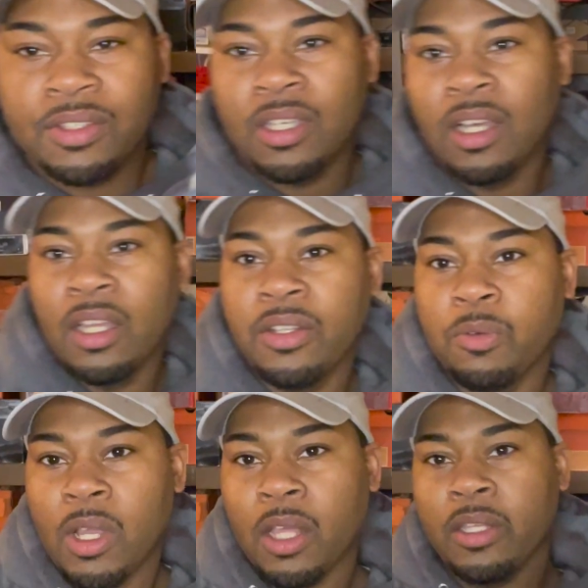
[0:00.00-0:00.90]
to
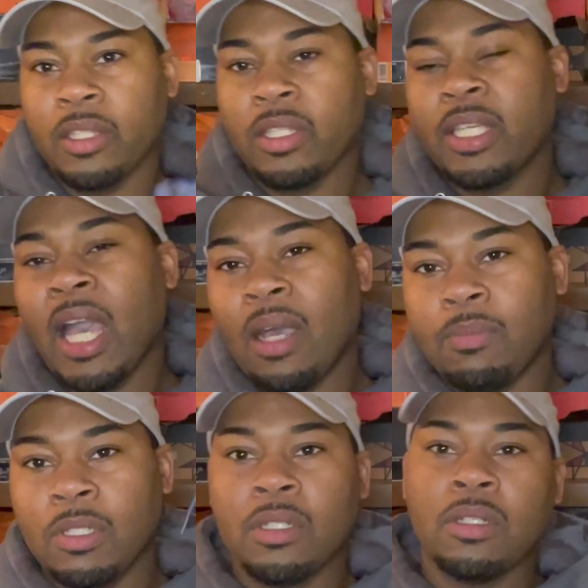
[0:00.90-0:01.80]
Narelle the
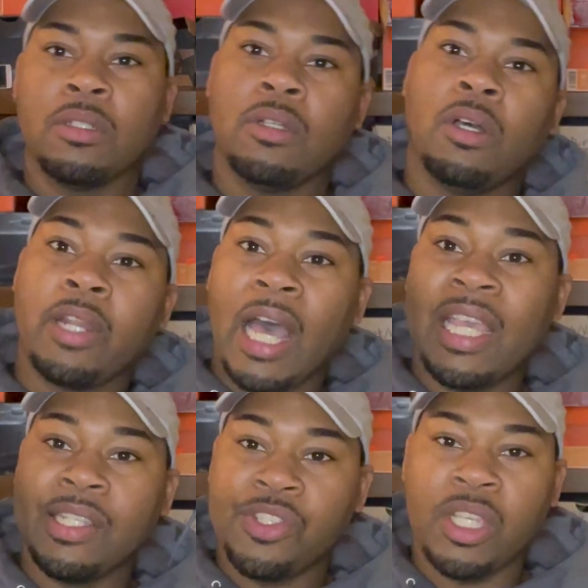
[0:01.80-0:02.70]
Cobbler on
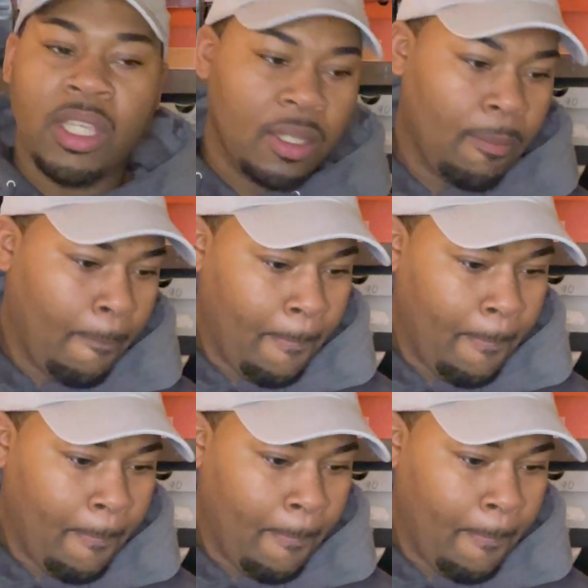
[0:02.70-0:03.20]
IG.